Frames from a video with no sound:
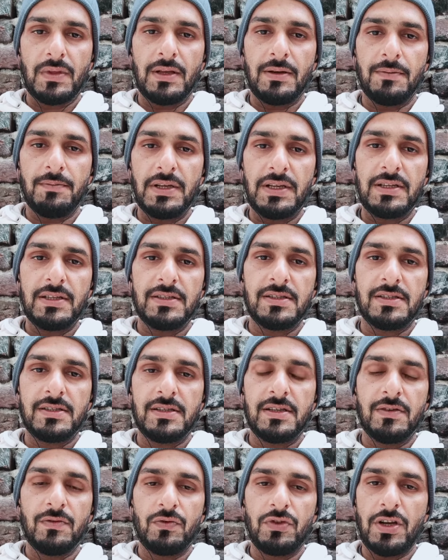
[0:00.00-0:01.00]

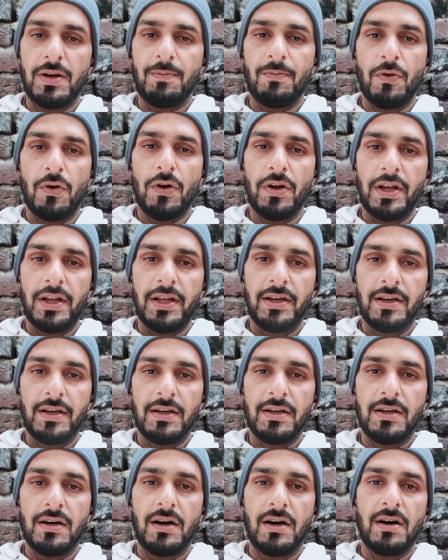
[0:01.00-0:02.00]
Because we are born
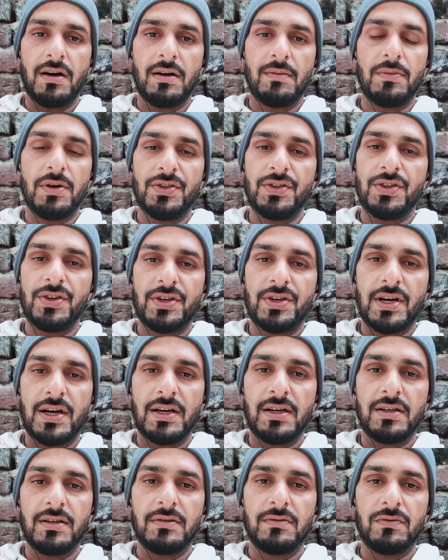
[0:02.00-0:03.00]
here, our mother
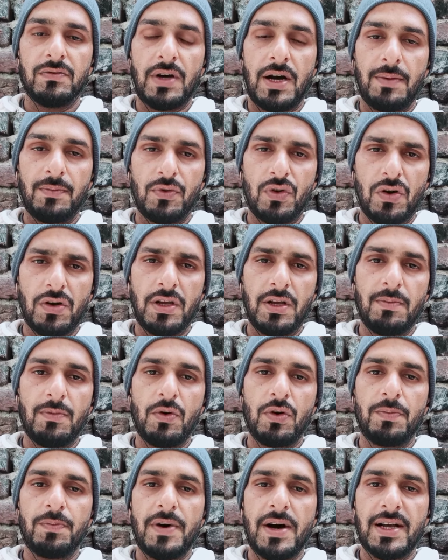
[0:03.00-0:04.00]
tongue, I'm talking
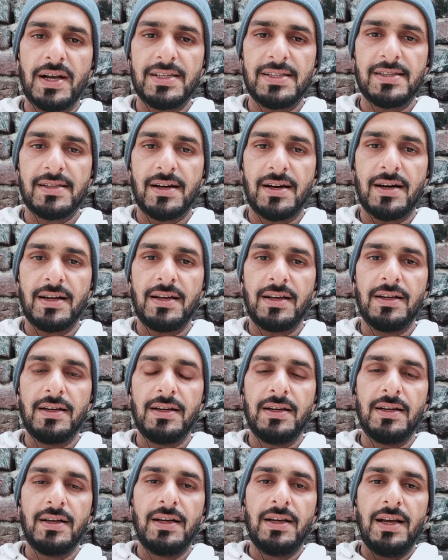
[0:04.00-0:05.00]
about Pakistan
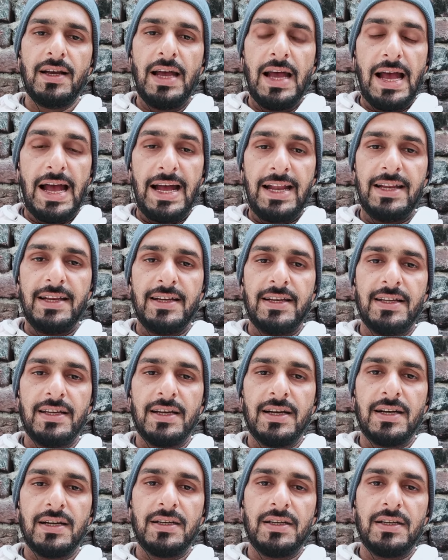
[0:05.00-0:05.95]
and India.